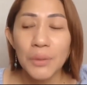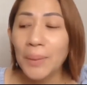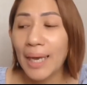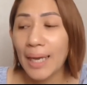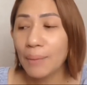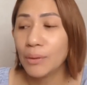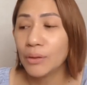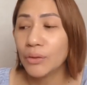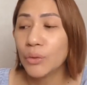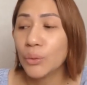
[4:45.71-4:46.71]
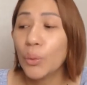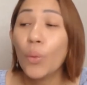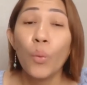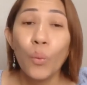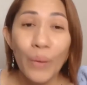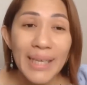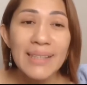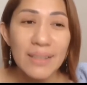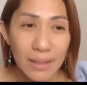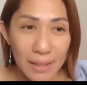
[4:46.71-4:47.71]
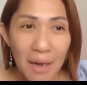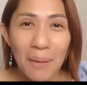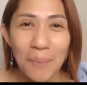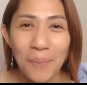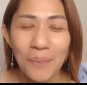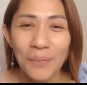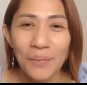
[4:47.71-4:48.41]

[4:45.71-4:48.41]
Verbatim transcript: to be able to win some,